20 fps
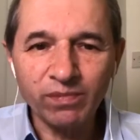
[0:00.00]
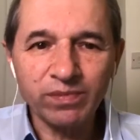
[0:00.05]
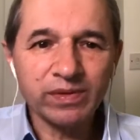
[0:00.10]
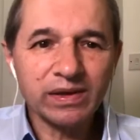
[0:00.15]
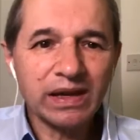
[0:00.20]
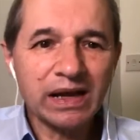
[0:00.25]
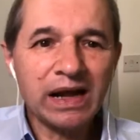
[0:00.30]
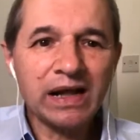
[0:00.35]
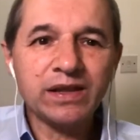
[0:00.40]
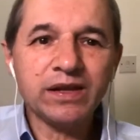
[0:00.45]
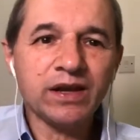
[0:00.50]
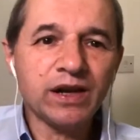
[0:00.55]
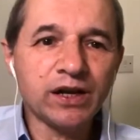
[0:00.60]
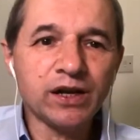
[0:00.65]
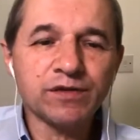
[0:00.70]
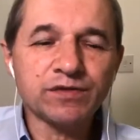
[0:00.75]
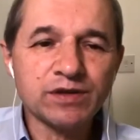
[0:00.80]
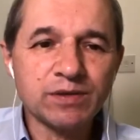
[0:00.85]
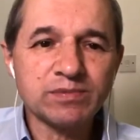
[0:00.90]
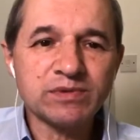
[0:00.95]
at the end
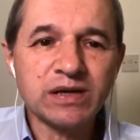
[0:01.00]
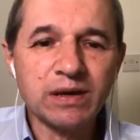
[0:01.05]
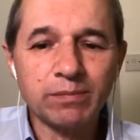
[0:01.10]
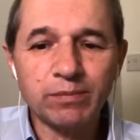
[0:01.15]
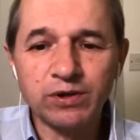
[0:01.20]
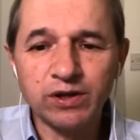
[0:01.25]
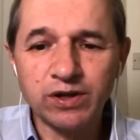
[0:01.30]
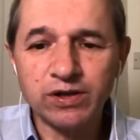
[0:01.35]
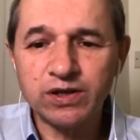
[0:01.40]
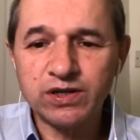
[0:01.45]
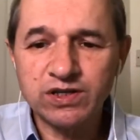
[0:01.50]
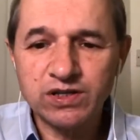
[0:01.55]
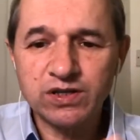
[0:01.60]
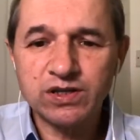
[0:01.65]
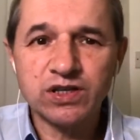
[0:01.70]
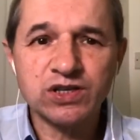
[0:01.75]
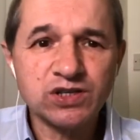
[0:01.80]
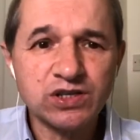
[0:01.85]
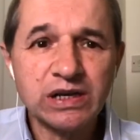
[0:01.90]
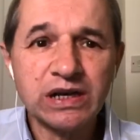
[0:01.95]
of September, that this,
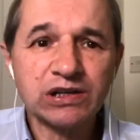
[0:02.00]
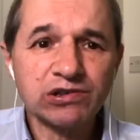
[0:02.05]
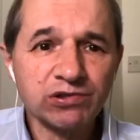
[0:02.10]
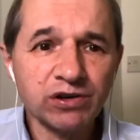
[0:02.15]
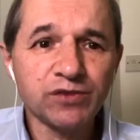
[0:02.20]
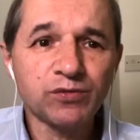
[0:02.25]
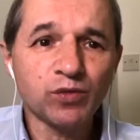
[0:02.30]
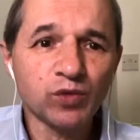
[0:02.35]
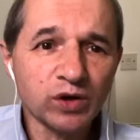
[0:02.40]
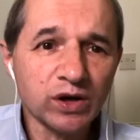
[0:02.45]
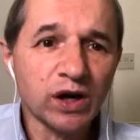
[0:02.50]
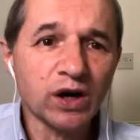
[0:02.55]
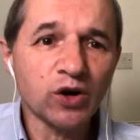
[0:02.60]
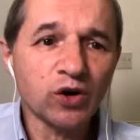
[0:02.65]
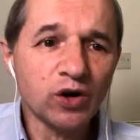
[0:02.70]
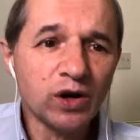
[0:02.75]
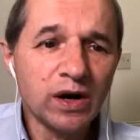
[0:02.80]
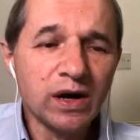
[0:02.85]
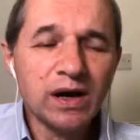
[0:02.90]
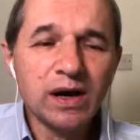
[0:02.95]
this tax relief will go.
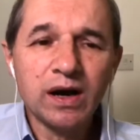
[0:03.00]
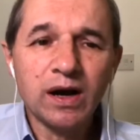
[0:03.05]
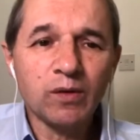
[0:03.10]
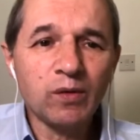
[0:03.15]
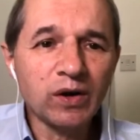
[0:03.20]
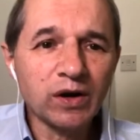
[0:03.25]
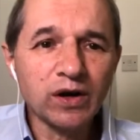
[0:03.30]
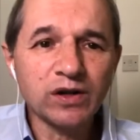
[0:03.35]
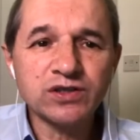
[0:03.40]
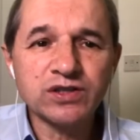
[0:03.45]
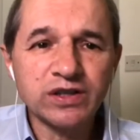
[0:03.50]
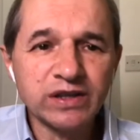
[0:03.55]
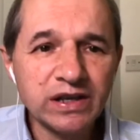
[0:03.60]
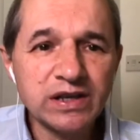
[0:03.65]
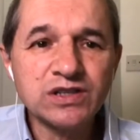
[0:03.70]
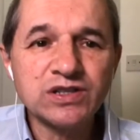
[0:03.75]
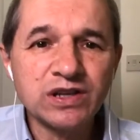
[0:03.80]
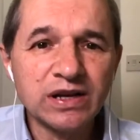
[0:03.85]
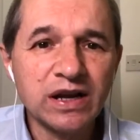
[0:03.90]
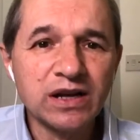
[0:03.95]
I won't go into the
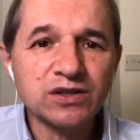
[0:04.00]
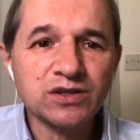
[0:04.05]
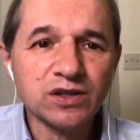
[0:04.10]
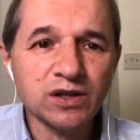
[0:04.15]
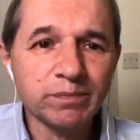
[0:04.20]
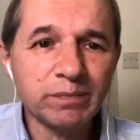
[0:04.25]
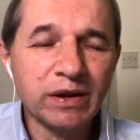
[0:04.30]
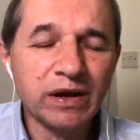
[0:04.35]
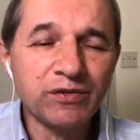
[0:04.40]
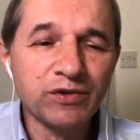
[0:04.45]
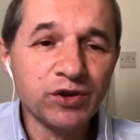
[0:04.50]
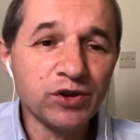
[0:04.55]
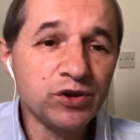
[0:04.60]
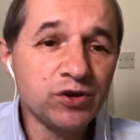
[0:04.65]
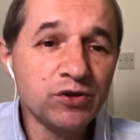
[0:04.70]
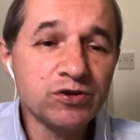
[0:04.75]
ins and outs of the benefit. You used